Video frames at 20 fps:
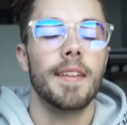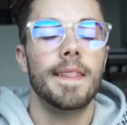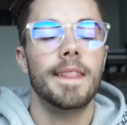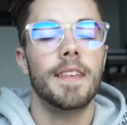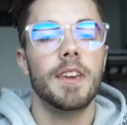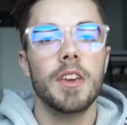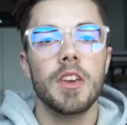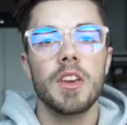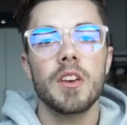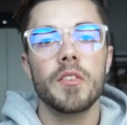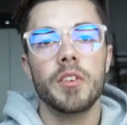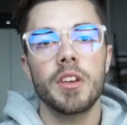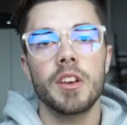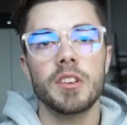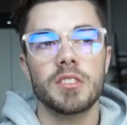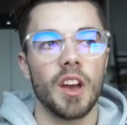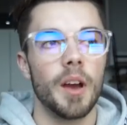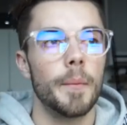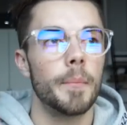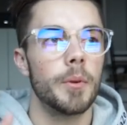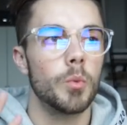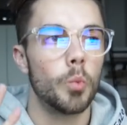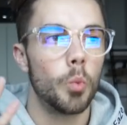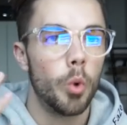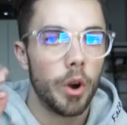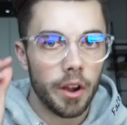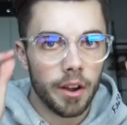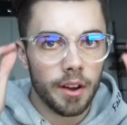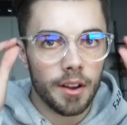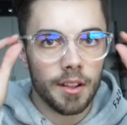In the evenings, I've been
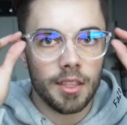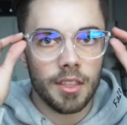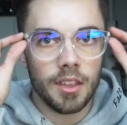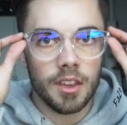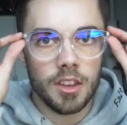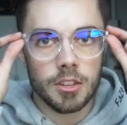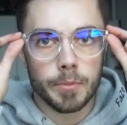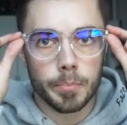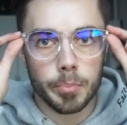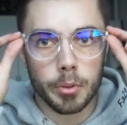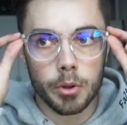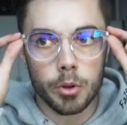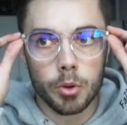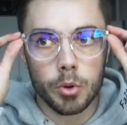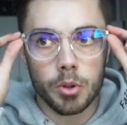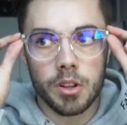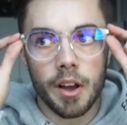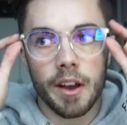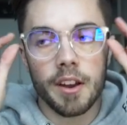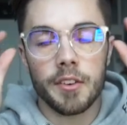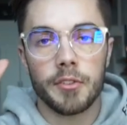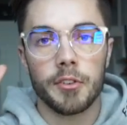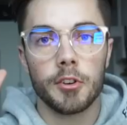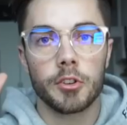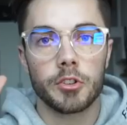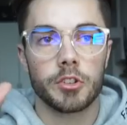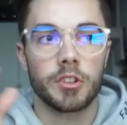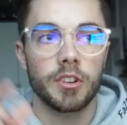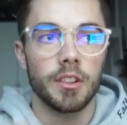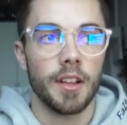wearing these blue light
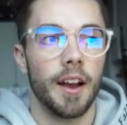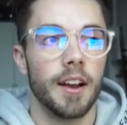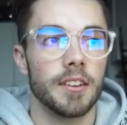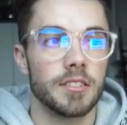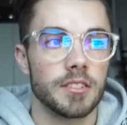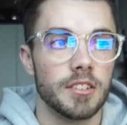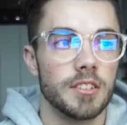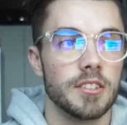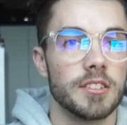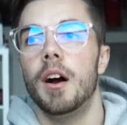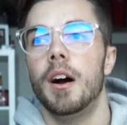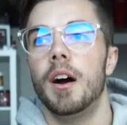filter glasses.